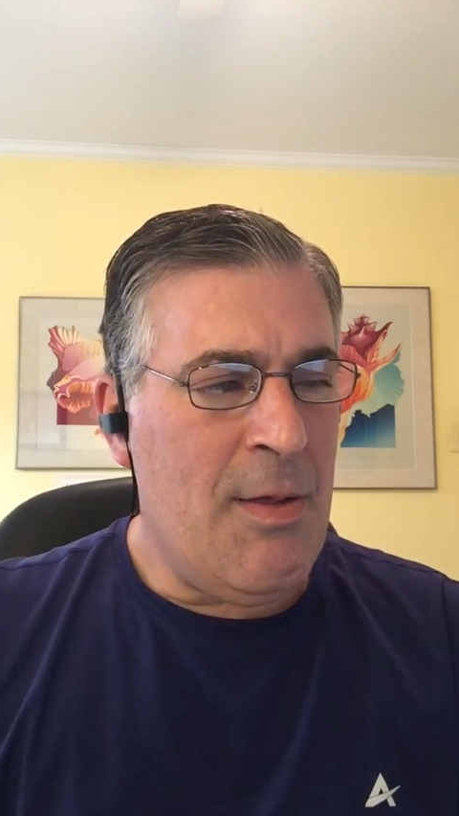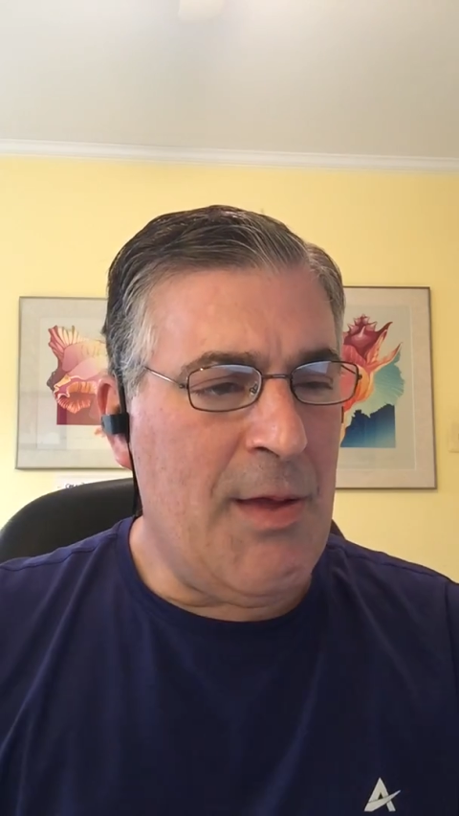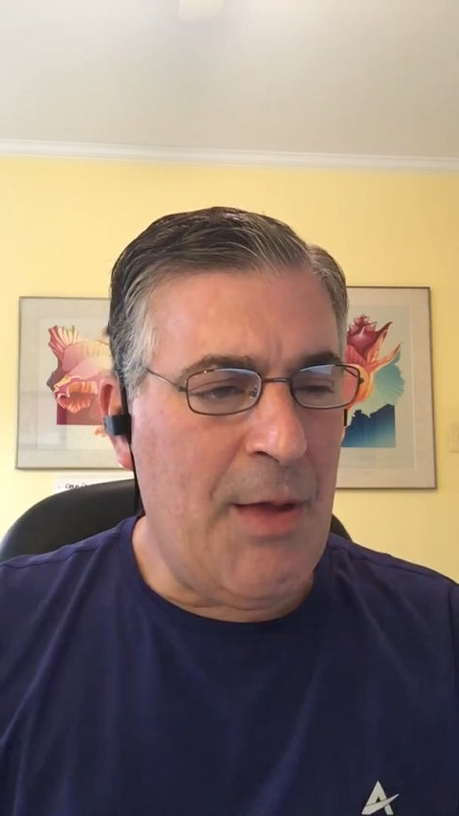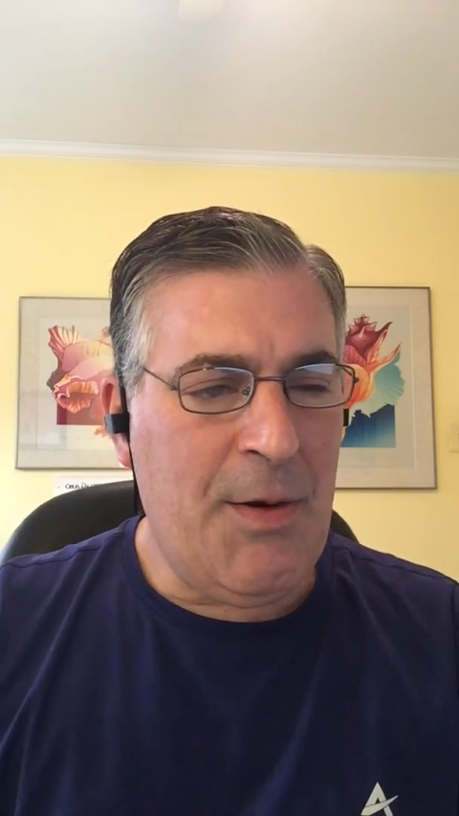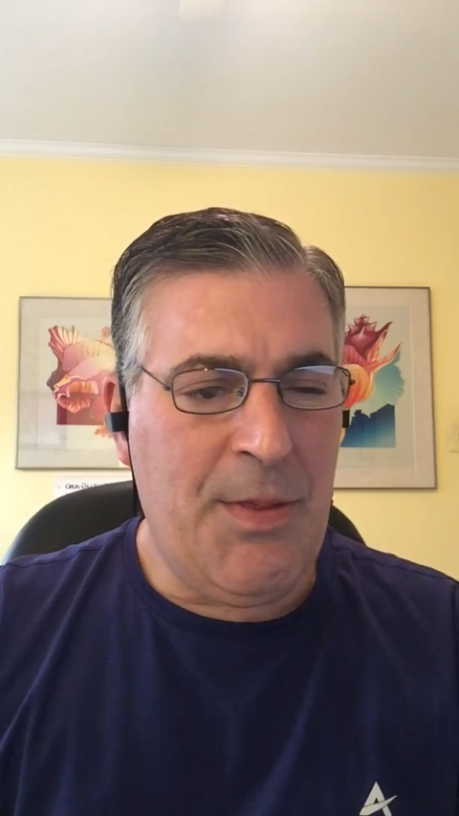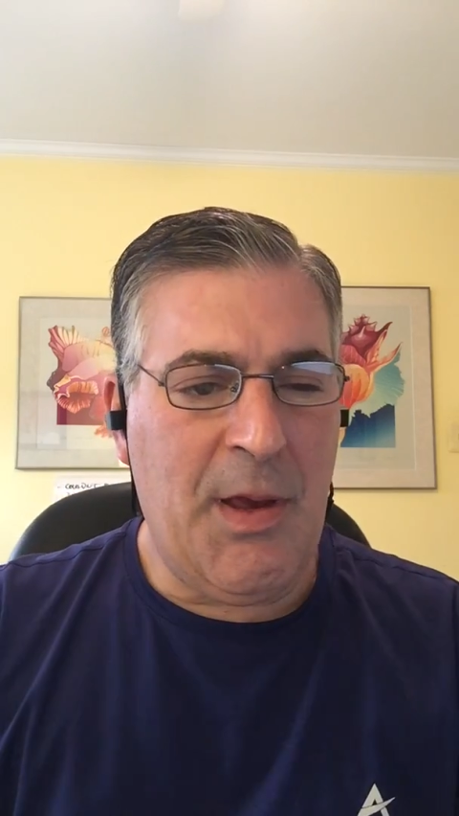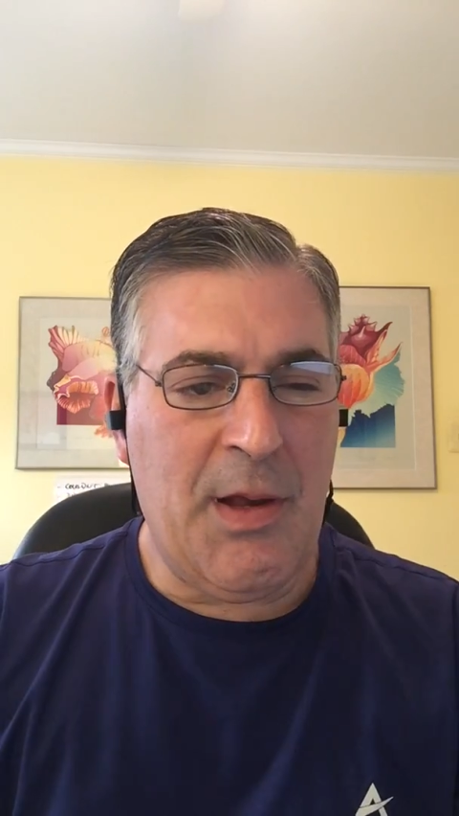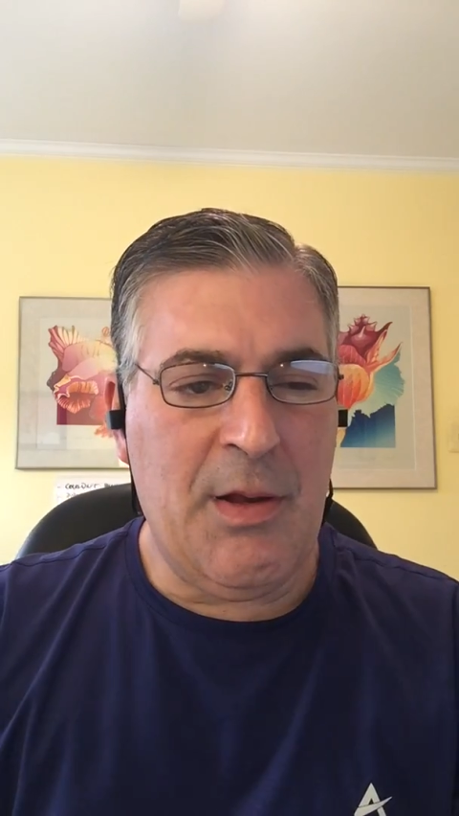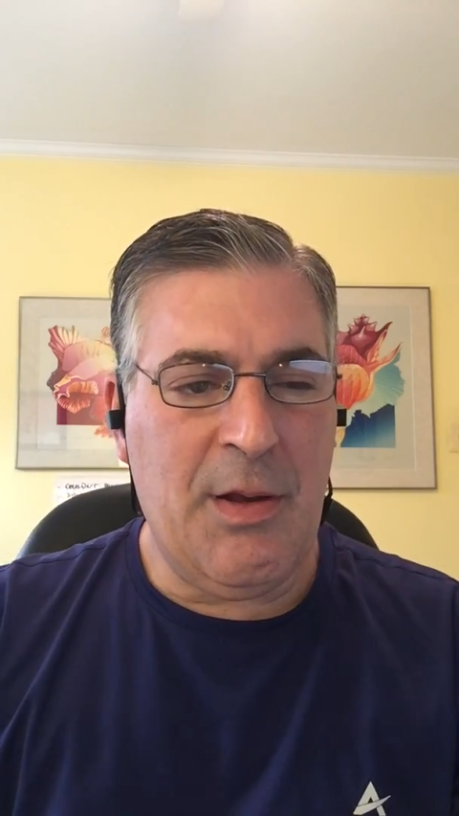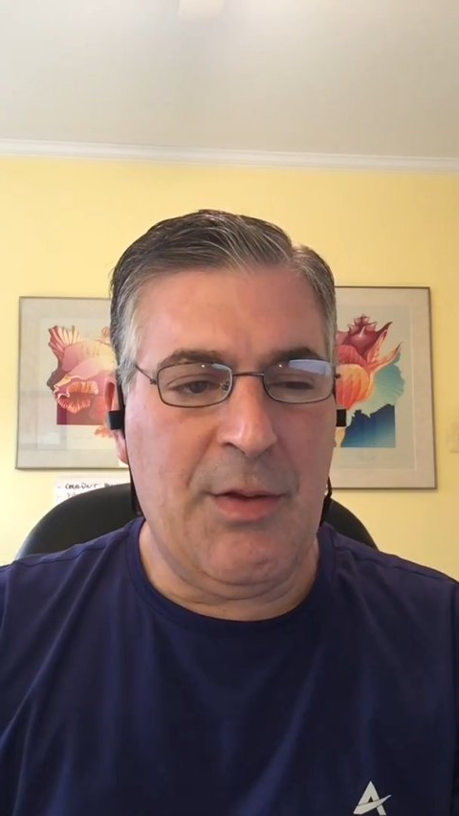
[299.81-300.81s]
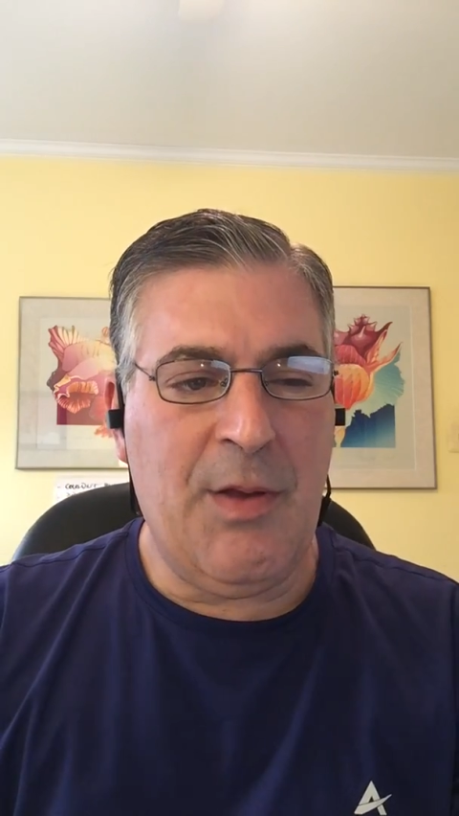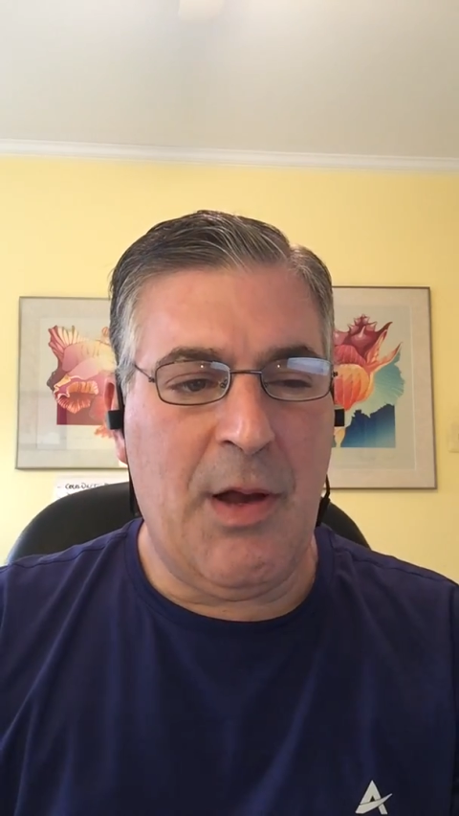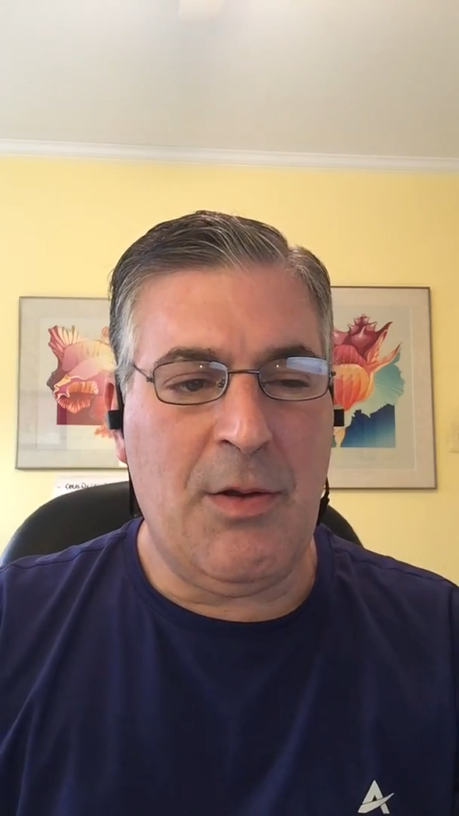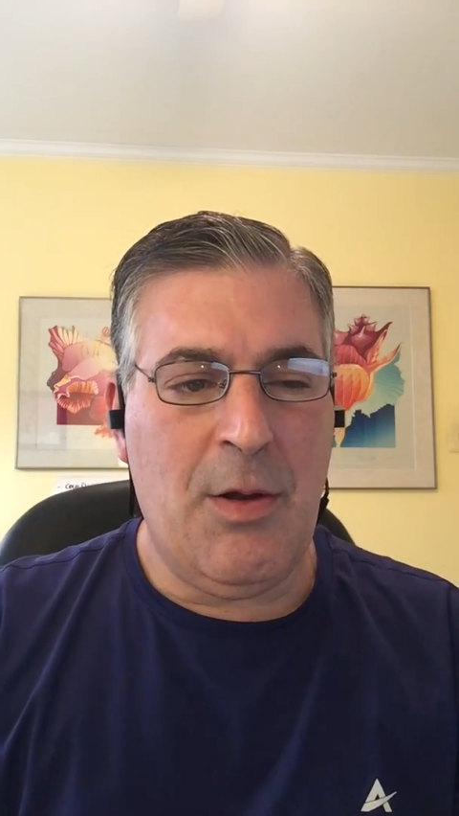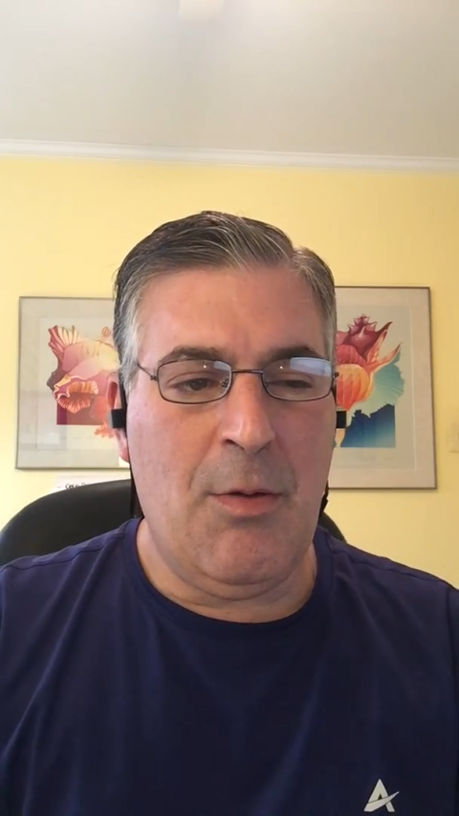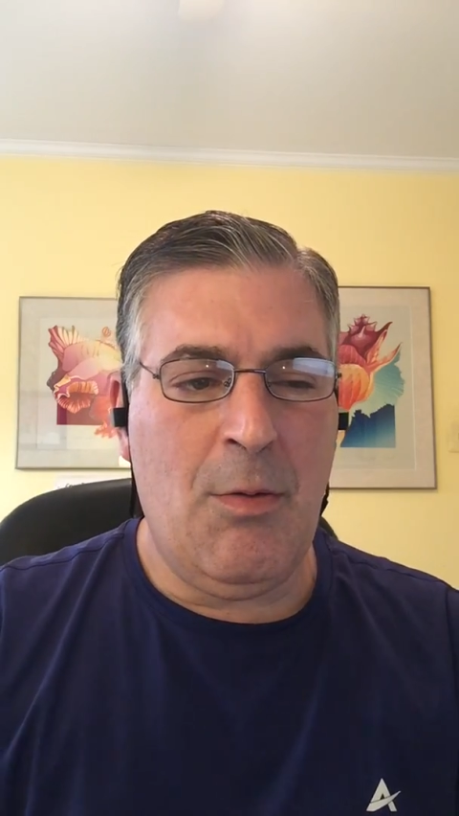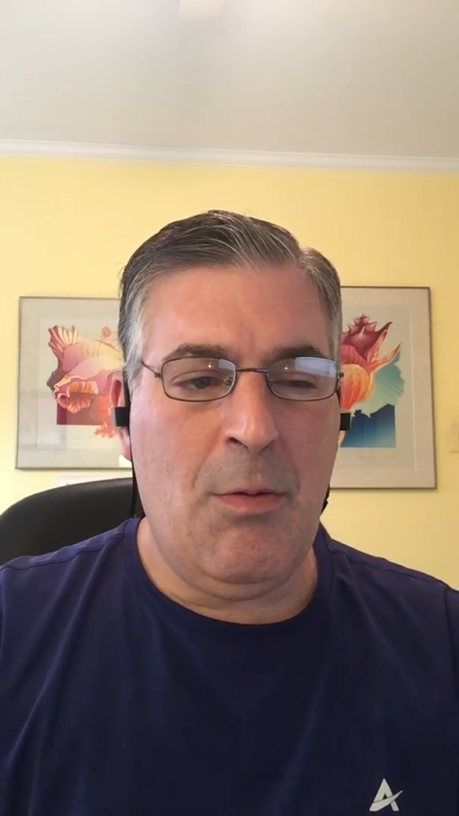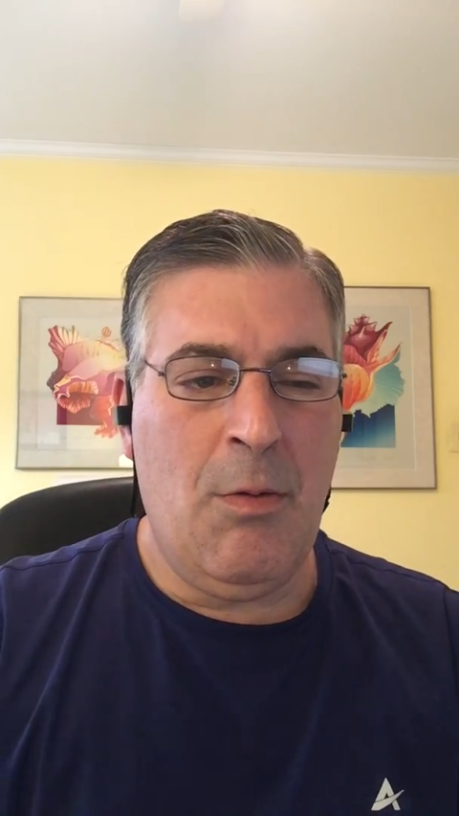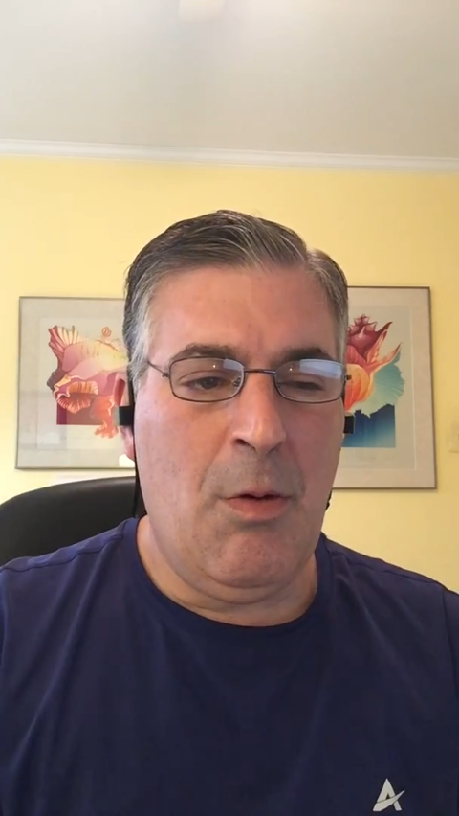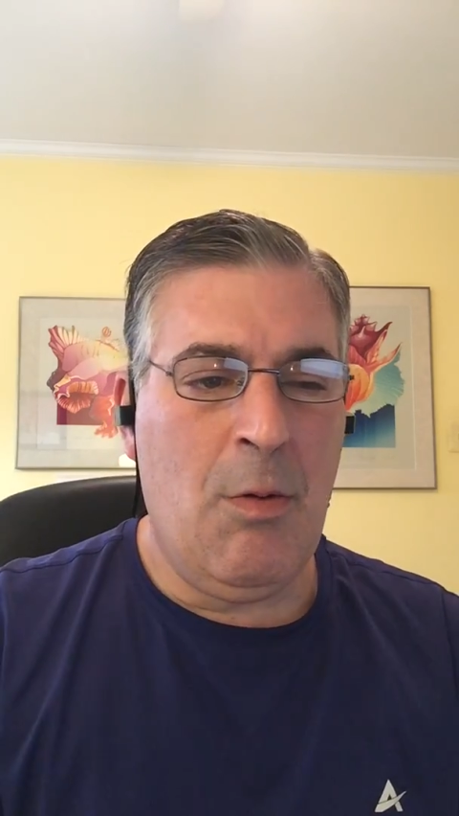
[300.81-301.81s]
The other thing is that
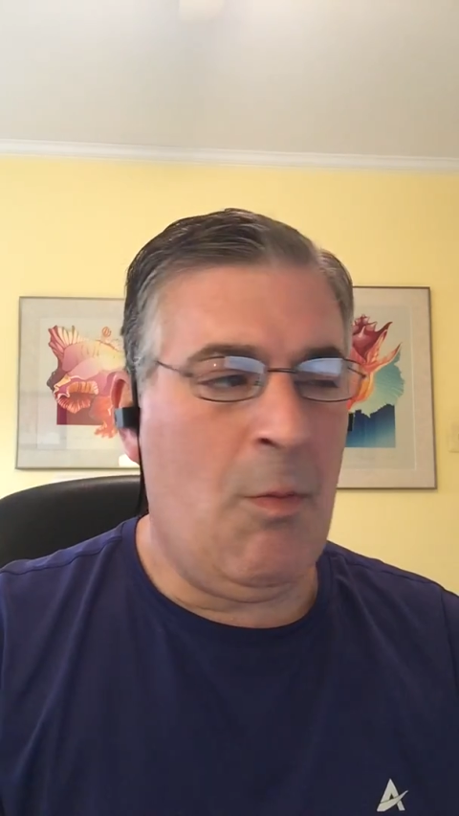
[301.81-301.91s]
you